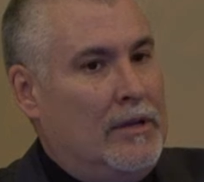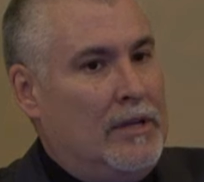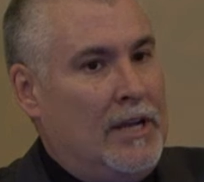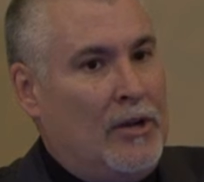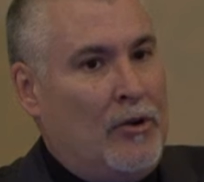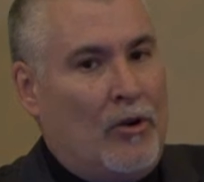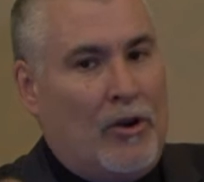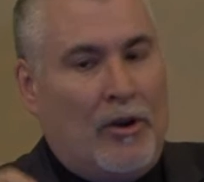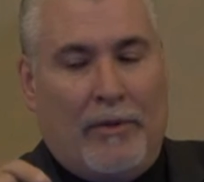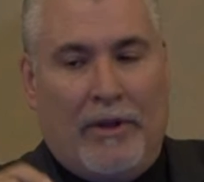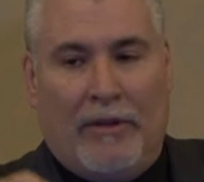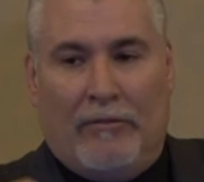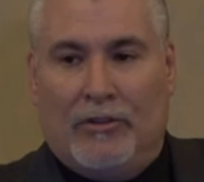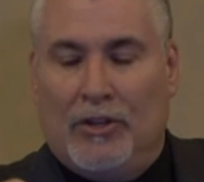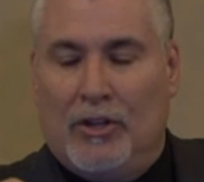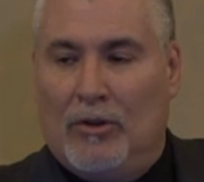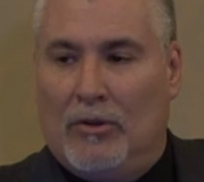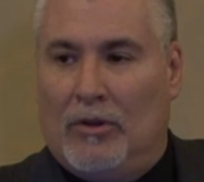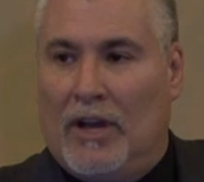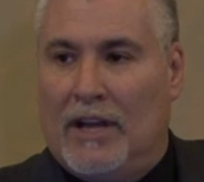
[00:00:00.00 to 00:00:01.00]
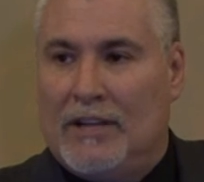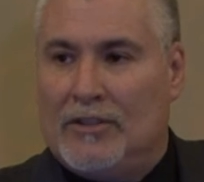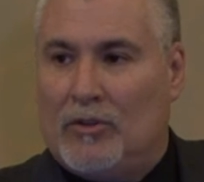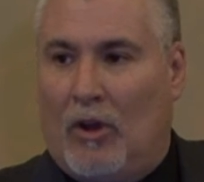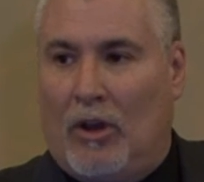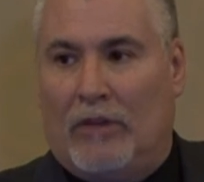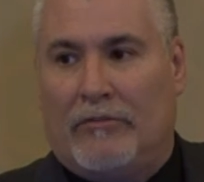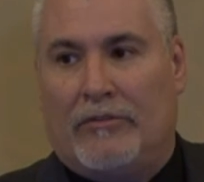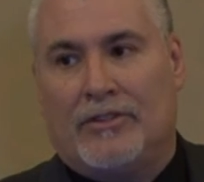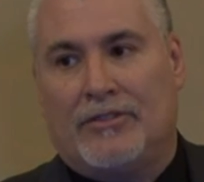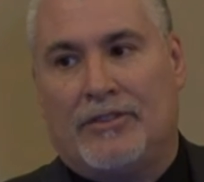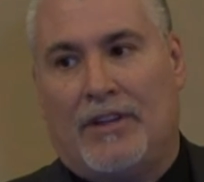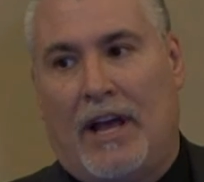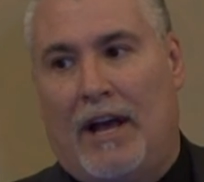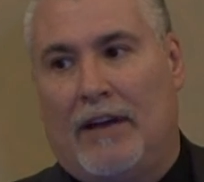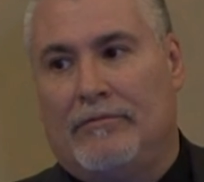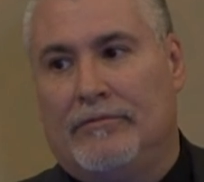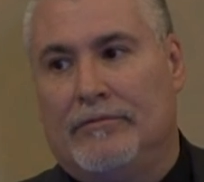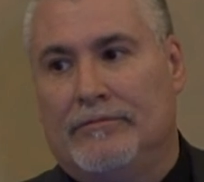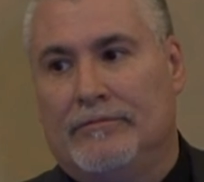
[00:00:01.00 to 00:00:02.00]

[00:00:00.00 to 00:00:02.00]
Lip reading: in order to be able to utilize all of our staff.